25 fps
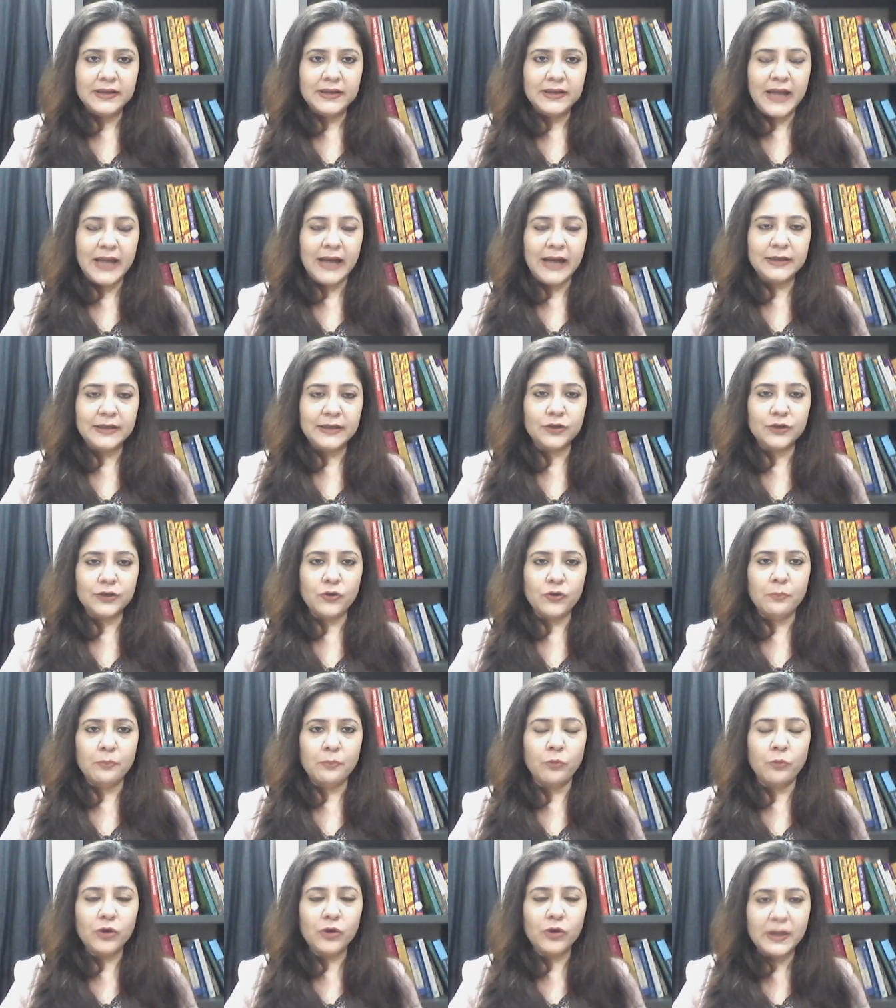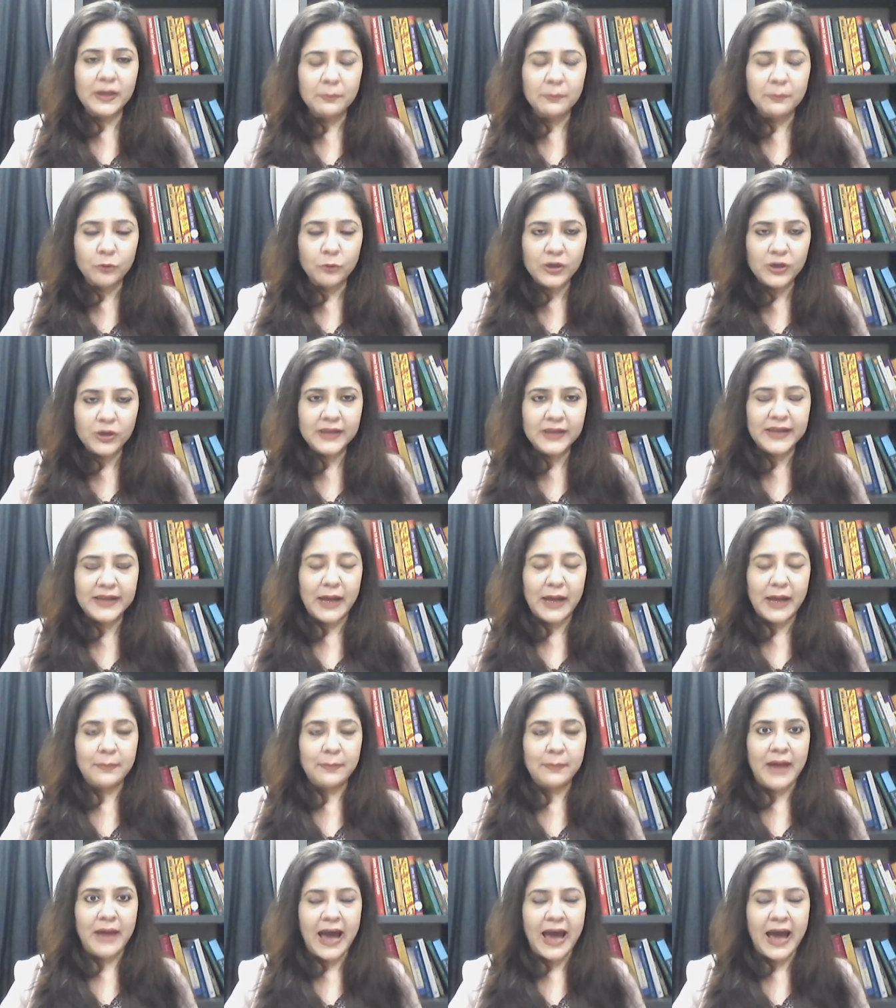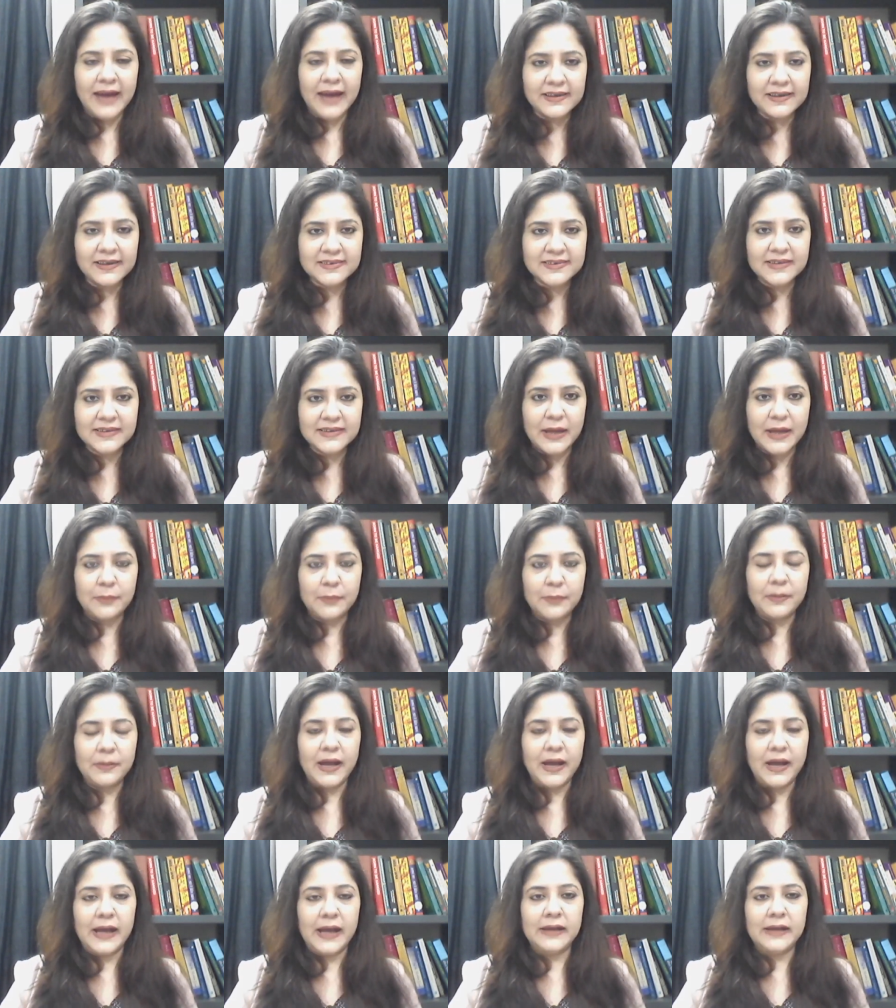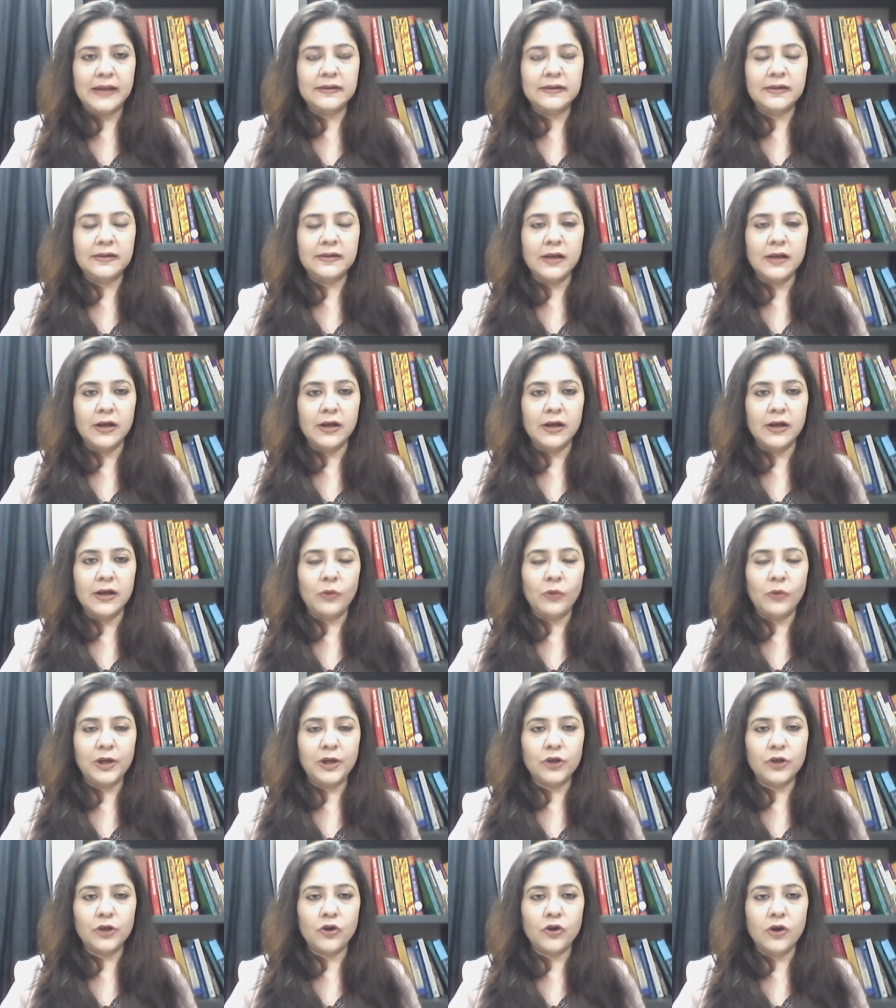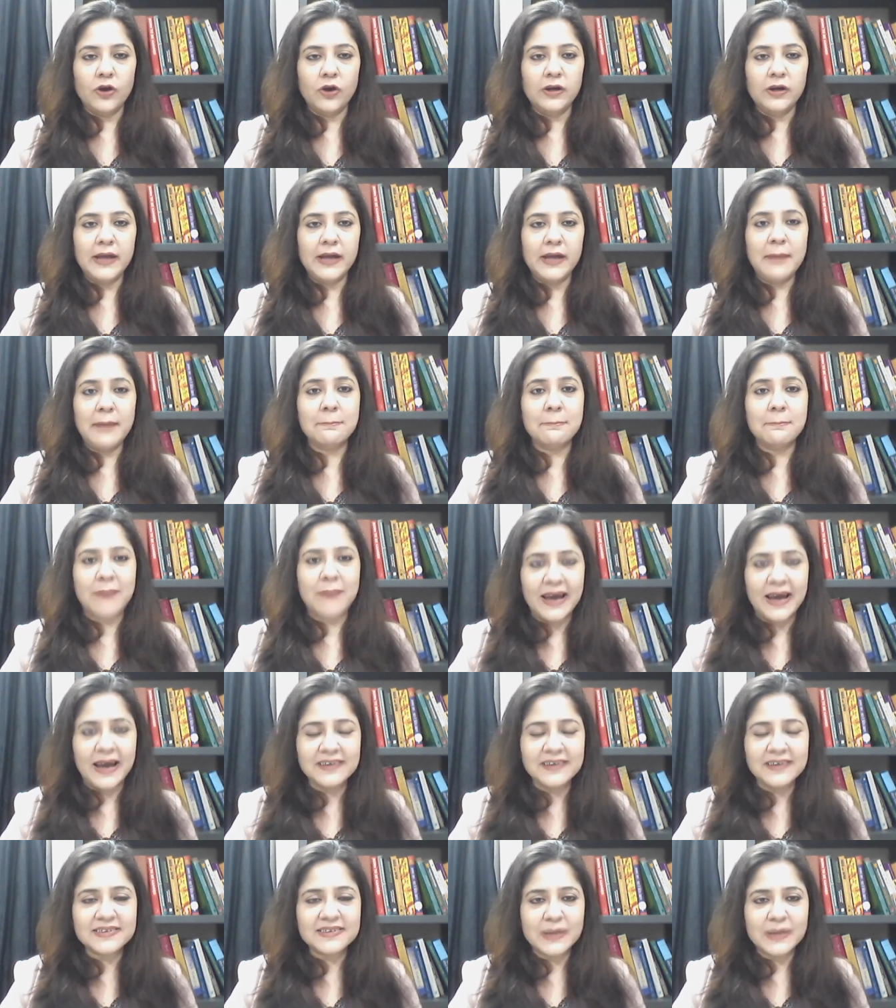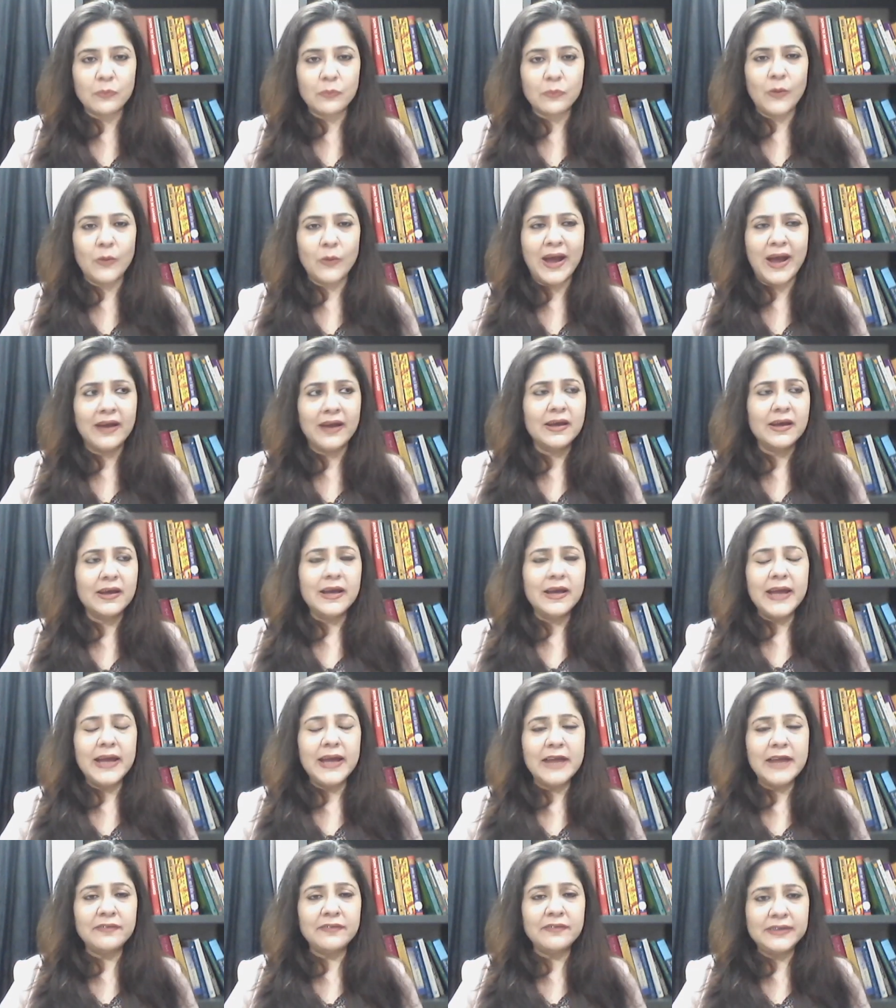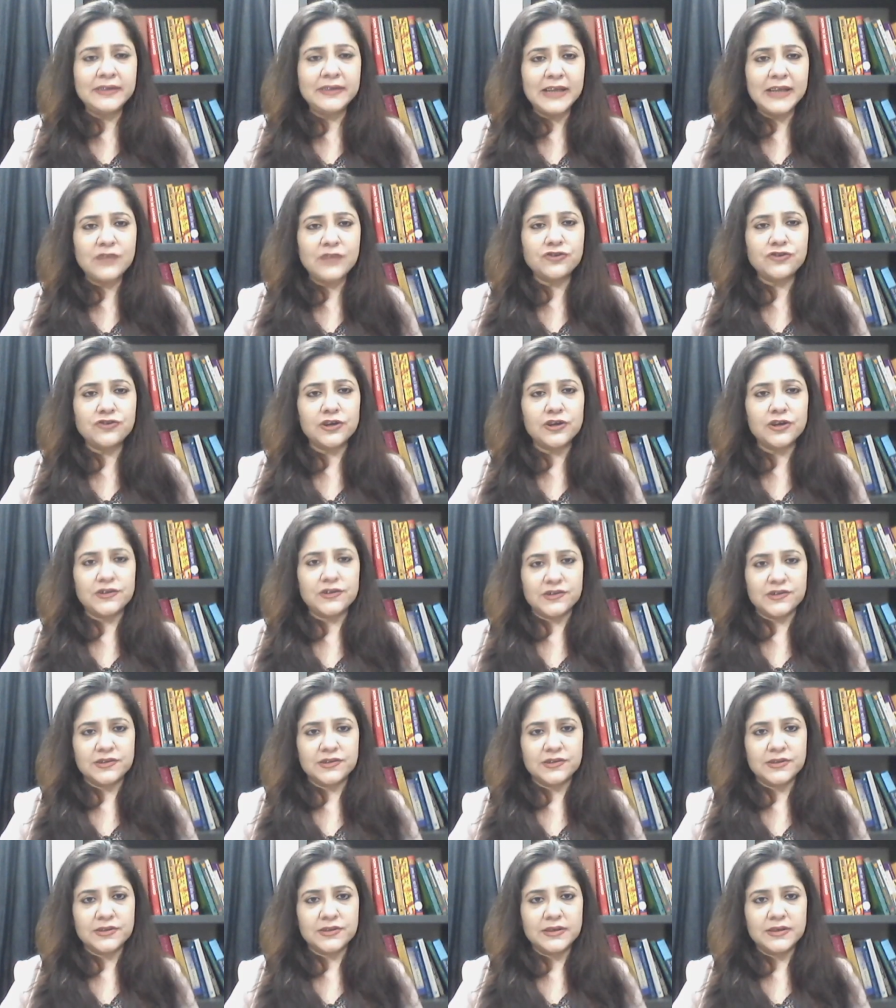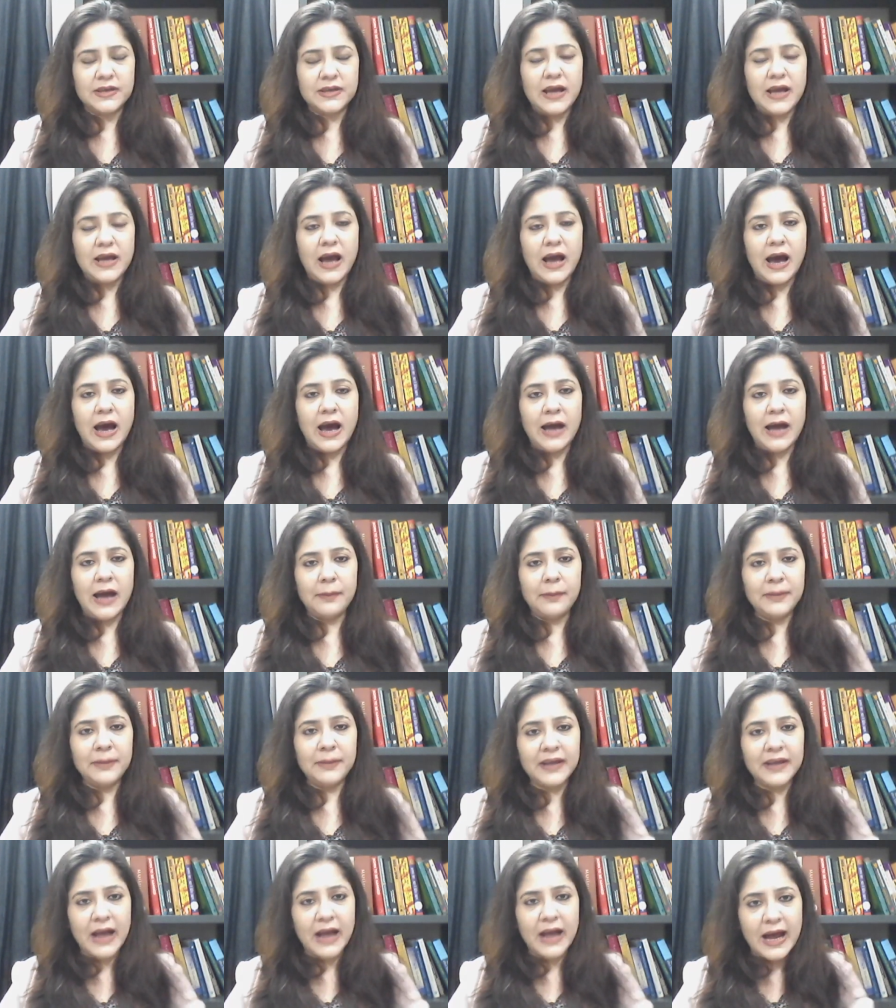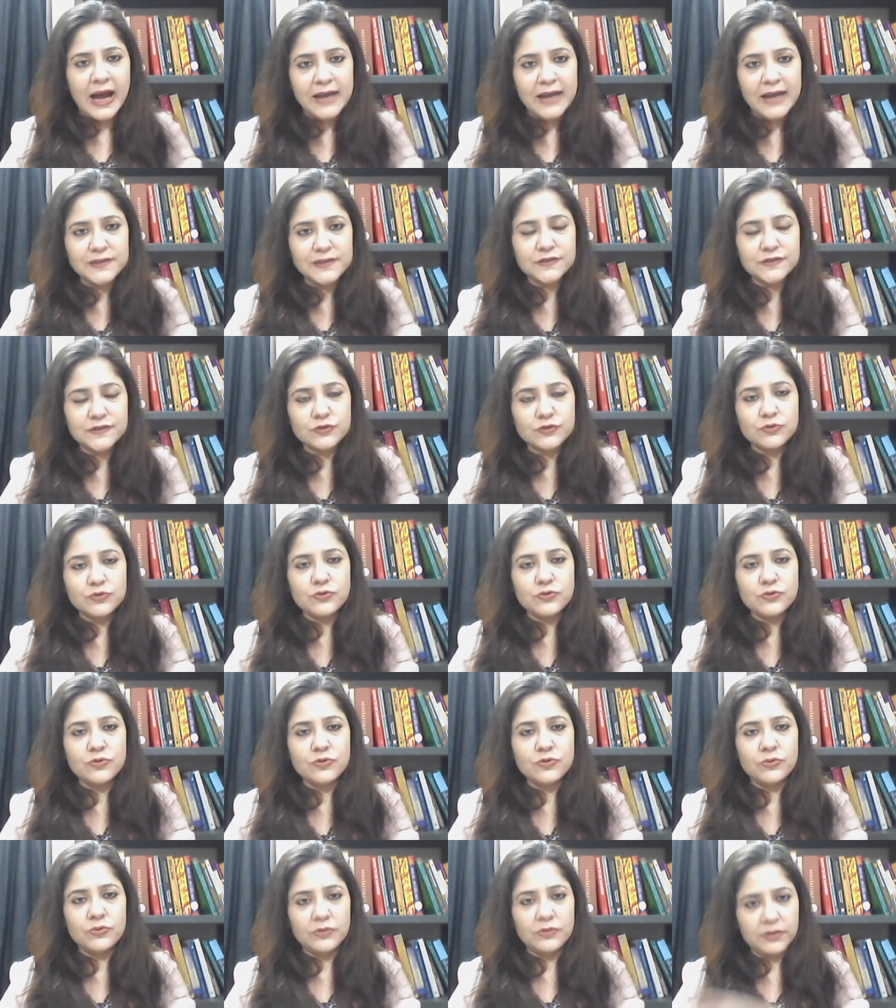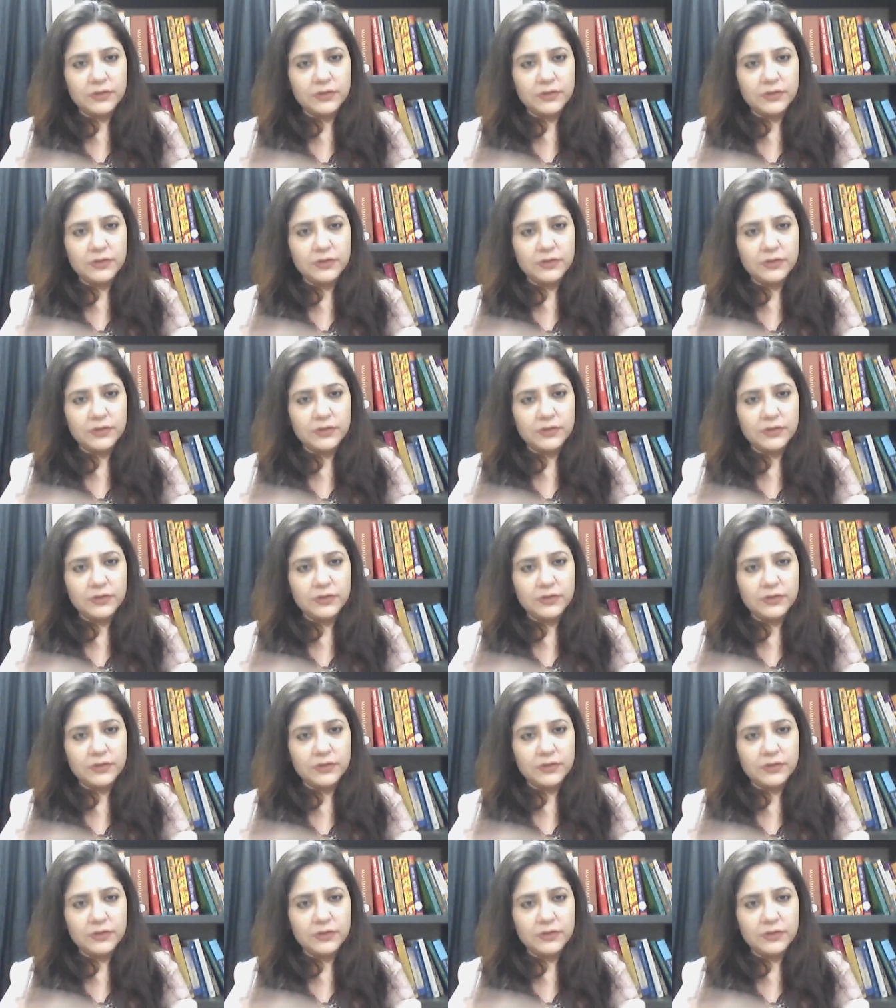That, bully them, harass them, and embarrass them, where even teachers are being asked to,